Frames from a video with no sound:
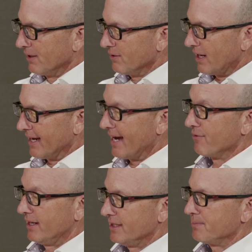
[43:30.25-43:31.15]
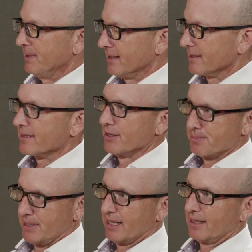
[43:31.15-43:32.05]
But I had Randy speak at the
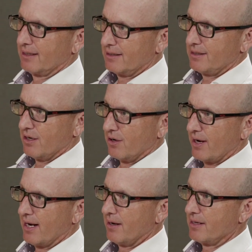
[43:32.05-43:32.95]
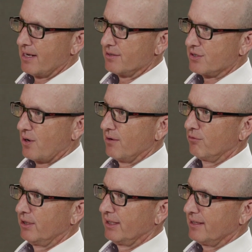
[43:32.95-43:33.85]
sales meeting. And so I
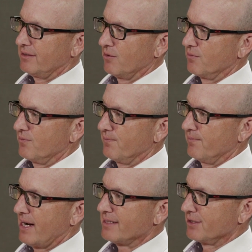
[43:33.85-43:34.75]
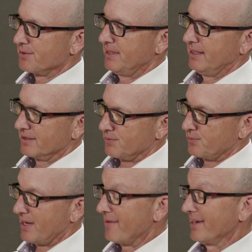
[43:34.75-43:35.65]
really, my sales
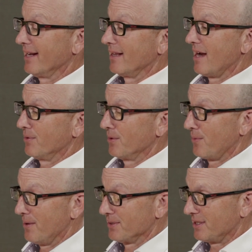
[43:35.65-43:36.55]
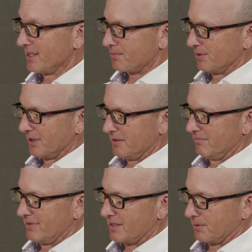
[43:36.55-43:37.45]
meetings, which we haven't had a live one in a while, which I
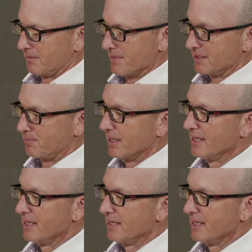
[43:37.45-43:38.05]
desperately miss.